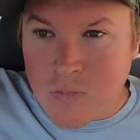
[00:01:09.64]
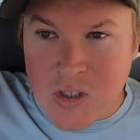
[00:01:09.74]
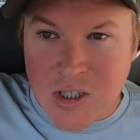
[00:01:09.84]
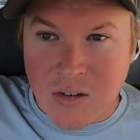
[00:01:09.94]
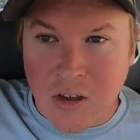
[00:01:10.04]

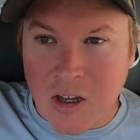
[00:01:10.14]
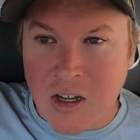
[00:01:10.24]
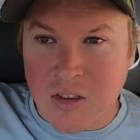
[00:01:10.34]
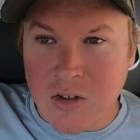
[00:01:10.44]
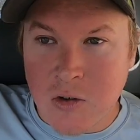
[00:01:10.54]
Just looking
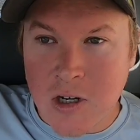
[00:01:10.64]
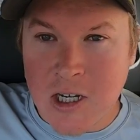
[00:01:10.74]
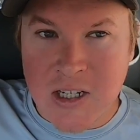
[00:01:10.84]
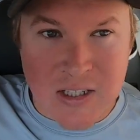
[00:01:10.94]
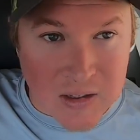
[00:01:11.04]
at the
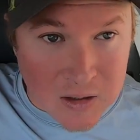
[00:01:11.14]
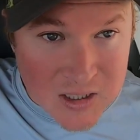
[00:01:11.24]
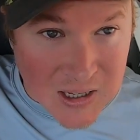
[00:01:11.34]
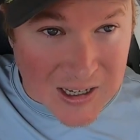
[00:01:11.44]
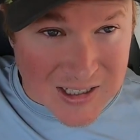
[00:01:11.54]
trees, it
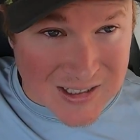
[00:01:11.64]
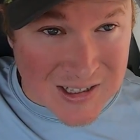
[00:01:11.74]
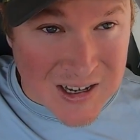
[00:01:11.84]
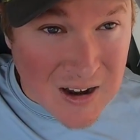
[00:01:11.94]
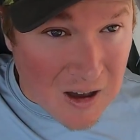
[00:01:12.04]
looks like it's
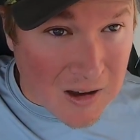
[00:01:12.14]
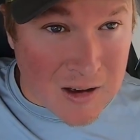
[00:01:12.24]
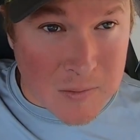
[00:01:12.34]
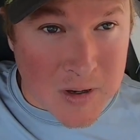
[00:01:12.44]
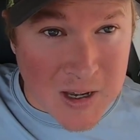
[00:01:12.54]
not
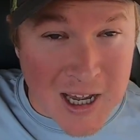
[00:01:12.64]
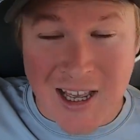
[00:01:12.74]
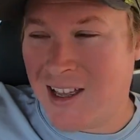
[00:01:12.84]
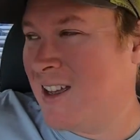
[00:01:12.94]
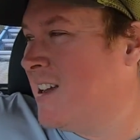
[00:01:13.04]
going to be.
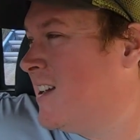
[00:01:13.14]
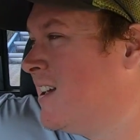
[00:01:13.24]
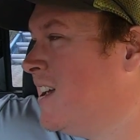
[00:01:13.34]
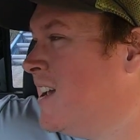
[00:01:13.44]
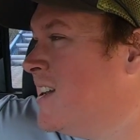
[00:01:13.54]

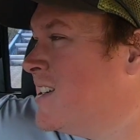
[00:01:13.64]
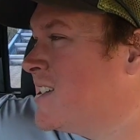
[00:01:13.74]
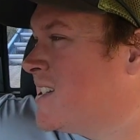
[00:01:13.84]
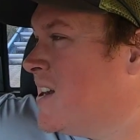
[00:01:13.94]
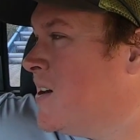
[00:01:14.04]

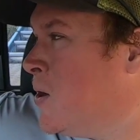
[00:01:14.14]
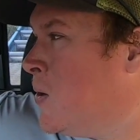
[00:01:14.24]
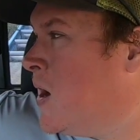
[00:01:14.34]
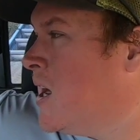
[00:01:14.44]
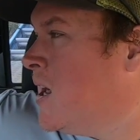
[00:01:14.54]

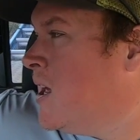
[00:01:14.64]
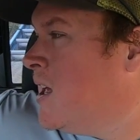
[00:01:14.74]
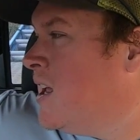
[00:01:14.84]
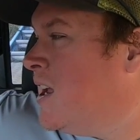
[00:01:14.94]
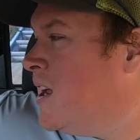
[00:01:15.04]
So,
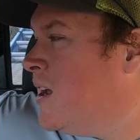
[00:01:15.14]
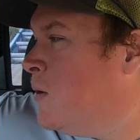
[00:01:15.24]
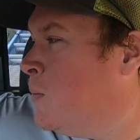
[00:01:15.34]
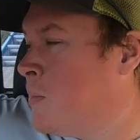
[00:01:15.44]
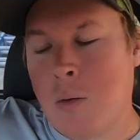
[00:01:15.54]

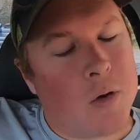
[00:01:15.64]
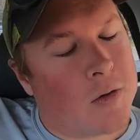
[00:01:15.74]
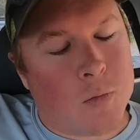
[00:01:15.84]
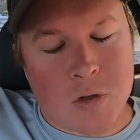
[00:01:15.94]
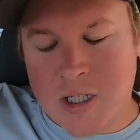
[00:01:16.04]
but
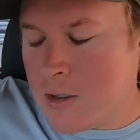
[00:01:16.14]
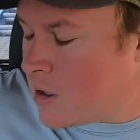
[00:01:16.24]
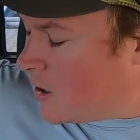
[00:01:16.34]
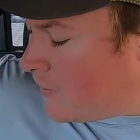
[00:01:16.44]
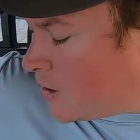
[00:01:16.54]
we're still
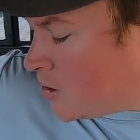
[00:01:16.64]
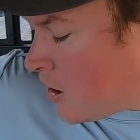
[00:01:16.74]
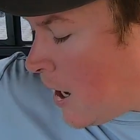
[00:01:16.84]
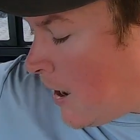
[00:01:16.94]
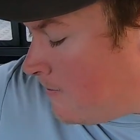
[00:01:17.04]
going to give it a
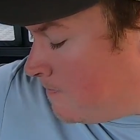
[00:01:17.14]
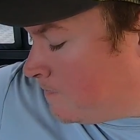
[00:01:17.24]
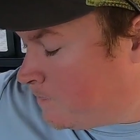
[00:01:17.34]
try.